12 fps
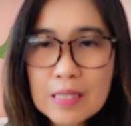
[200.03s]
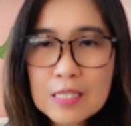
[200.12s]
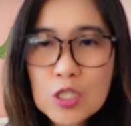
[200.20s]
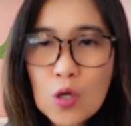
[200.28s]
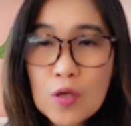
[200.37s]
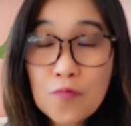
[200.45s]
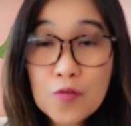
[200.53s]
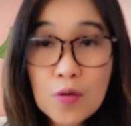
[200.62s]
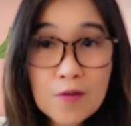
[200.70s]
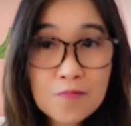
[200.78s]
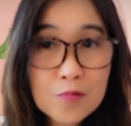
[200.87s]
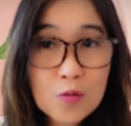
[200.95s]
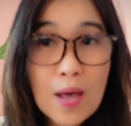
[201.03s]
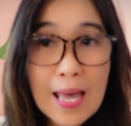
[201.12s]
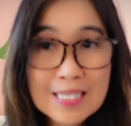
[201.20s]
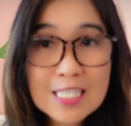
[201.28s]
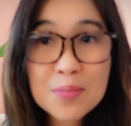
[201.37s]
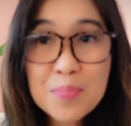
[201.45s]
So if you have to
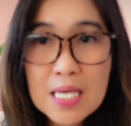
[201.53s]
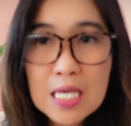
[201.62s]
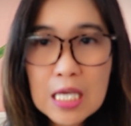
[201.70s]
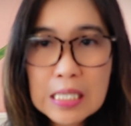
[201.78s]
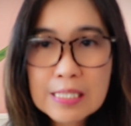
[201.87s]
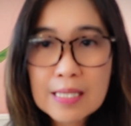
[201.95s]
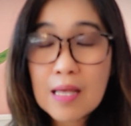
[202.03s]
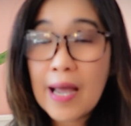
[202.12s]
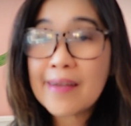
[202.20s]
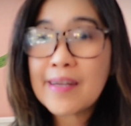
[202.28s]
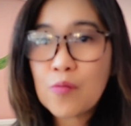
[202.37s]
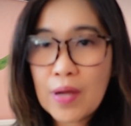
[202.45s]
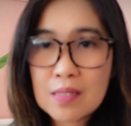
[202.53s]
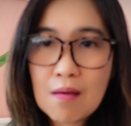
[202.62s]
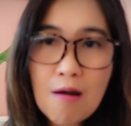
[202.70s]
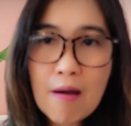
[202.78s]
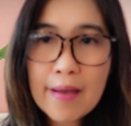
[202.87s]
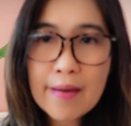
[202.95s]
ask me, is it a
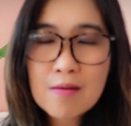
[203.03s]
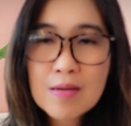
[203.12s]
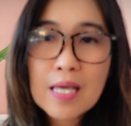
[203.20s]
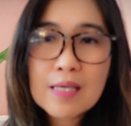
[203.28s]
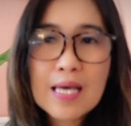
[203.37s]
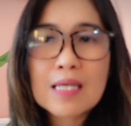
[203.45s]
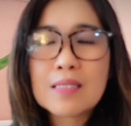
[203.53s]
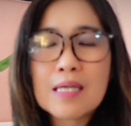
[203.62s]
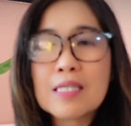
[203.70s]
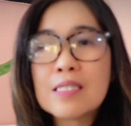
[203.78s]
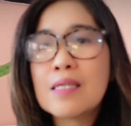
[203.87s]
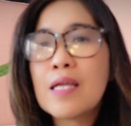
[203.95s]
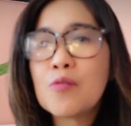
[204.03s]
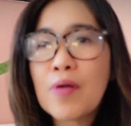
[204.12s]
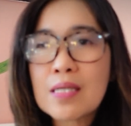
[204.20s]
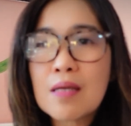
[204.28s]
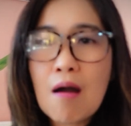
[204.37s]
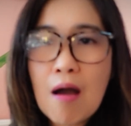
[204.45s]
direct hire? Yes, it is a
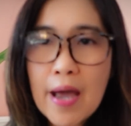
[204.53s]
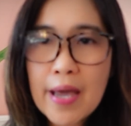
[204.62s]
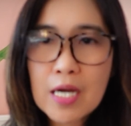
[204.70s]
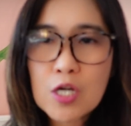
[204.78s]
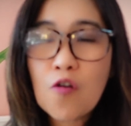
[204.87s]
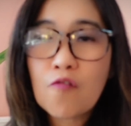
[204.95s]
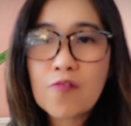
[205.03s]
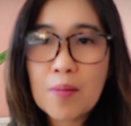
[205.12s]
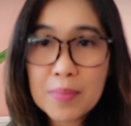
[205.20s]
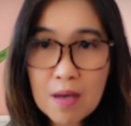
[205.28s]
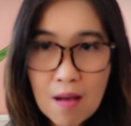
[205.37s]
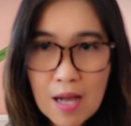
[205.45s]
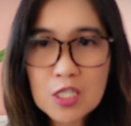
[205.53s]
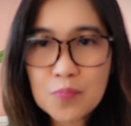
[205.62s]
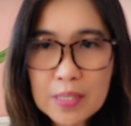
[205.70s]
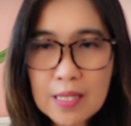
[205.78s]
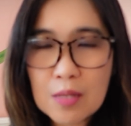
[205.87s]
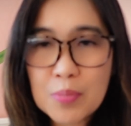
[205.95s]
direct hire from the
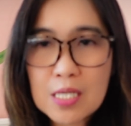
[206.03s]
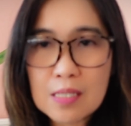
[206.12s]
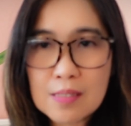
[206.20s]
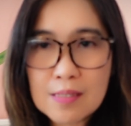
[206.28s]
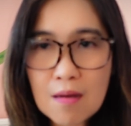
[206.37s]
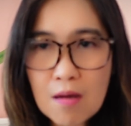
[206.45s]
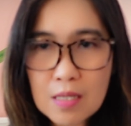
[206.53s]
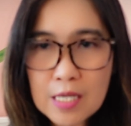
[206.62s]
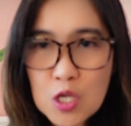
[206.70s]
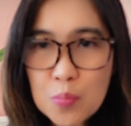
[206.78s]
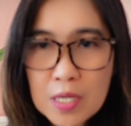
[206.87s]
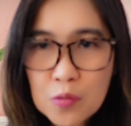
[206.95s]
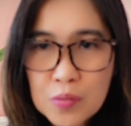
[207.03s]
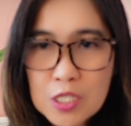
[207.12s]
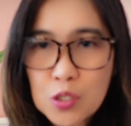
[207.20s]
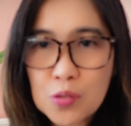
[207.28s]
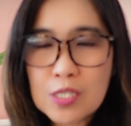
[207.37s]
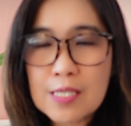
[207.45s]
hospital because the human
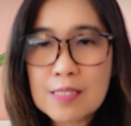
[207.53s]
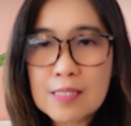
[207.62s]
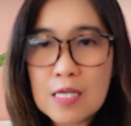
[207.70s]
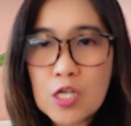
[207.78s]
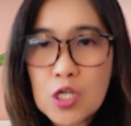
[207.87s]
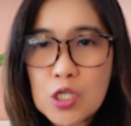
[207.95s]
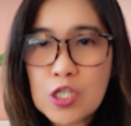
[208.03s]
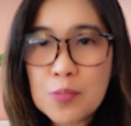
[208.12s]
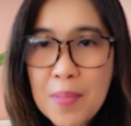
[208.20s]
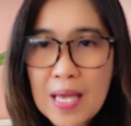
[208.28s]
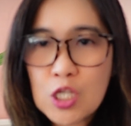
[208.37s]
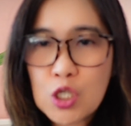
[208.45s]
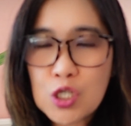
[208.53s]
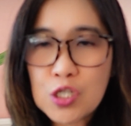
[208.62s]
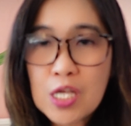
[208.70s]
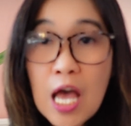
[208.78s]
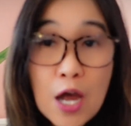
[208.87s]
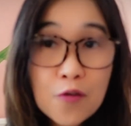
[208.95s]
resources and the nurse
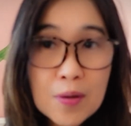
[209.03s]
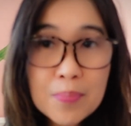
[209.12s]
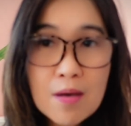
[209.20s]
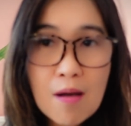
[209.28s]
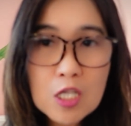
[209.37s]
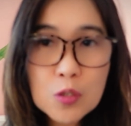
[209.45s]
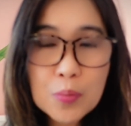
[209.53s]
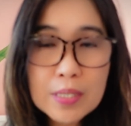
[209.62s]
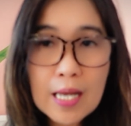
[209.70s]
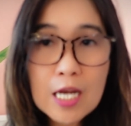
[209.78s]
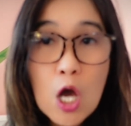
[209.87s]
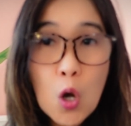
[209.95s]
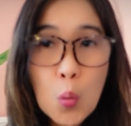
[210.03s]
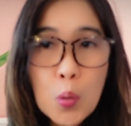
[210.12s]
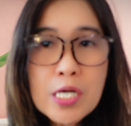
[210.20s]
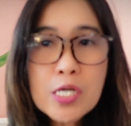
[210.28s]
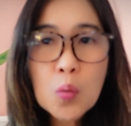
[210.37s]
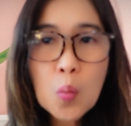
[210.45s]
managers from the hospital
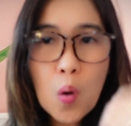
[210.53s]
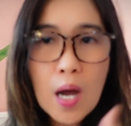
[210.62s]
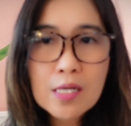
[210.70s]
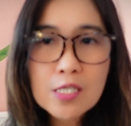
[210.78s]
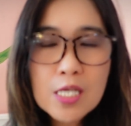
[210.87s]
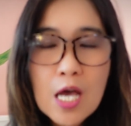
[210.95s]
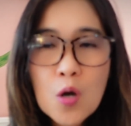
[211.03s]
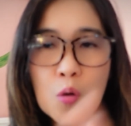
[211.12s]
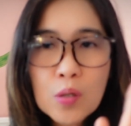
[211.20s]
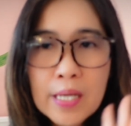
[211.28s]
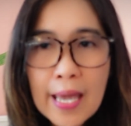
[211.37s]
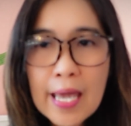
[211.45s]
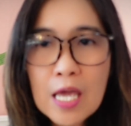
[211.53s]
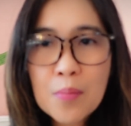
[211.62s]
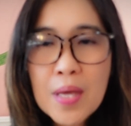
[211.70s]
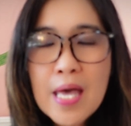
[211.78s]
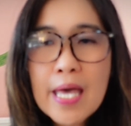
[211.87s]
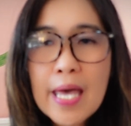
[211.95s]
were the ones who
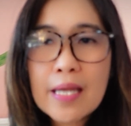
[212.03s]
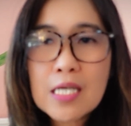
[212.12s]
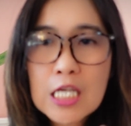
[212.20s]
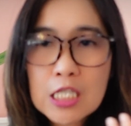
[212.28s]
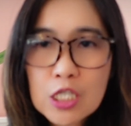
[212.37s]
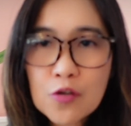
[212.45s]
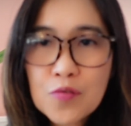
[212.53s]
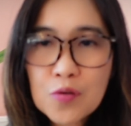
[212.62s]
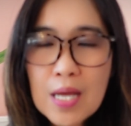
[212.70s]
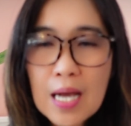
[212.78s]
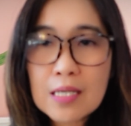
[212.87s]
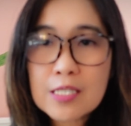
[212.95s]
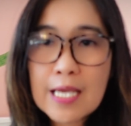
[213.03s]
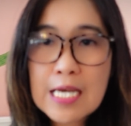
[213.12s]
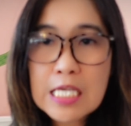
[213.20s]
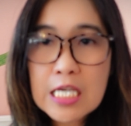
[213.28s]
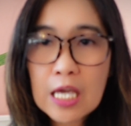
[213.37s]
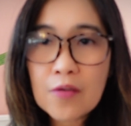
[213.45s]
came and interviewed us
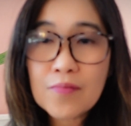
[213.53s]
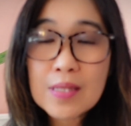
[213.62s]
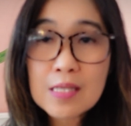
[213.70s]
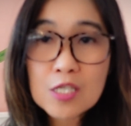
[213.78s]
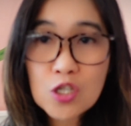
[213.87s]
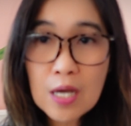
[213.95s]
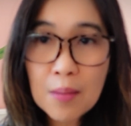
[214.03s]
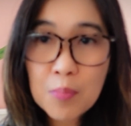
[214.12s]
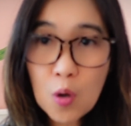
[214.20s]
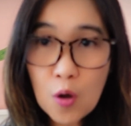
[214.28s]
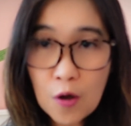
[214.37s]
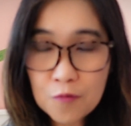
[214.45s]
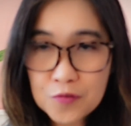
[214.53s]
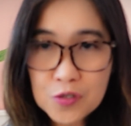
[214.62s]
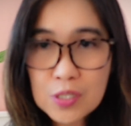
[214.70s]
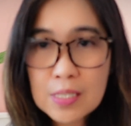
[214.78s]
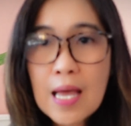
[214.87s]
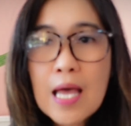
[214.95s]
and gave the job
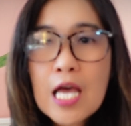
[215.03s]
offers.